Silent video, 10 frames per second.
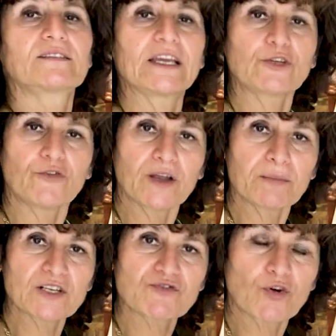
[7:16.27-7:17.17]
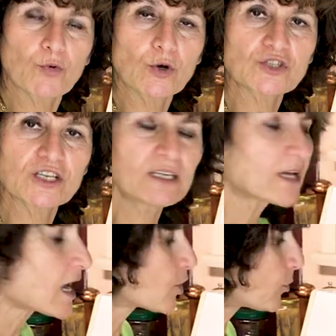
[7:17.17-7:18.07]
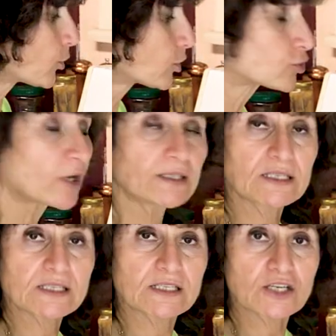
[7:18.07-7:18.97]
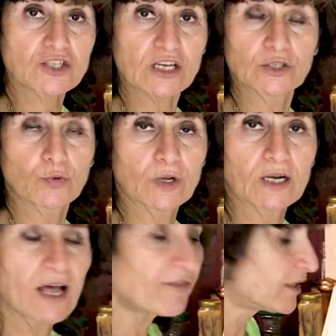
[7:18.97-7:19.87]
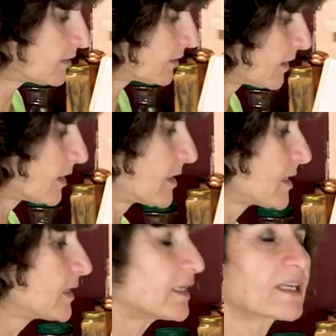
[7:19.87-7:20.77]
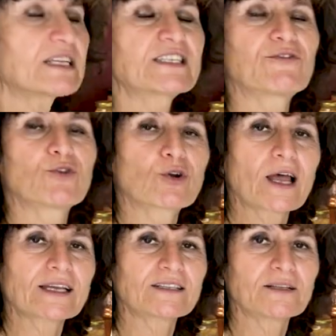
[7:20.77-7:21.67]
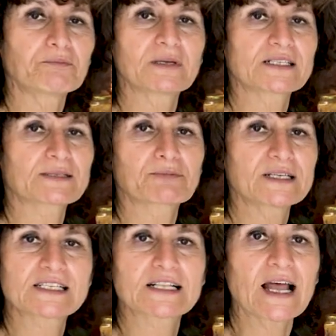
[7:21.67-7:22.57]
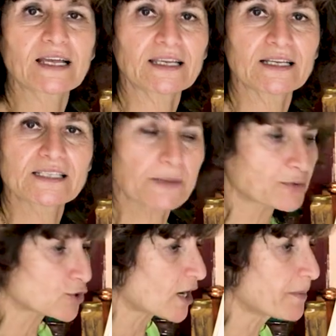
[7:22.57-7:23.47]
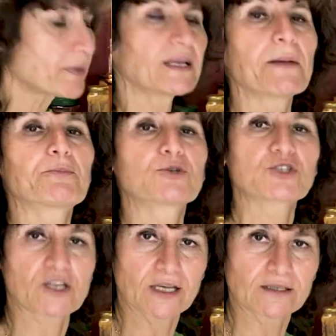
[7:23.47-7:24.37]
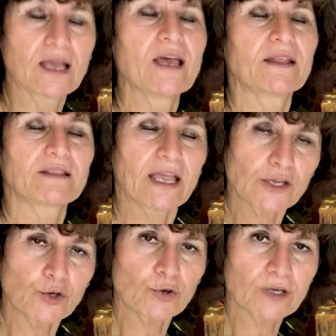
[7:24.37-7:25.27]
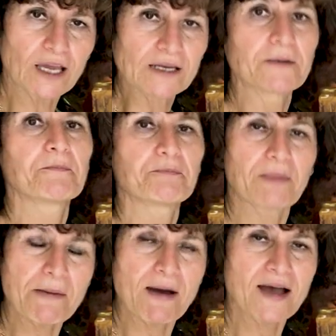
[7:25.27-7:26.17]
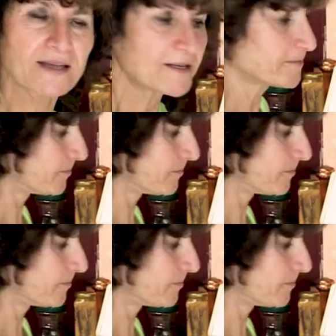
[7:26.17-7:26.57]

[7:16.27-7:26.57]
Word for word: thank you very much for watching i hope you'll try this dish and you will love it and in case if you liked it, please, please like and subscribe and I appreciate. Thank you again. Bye-bye.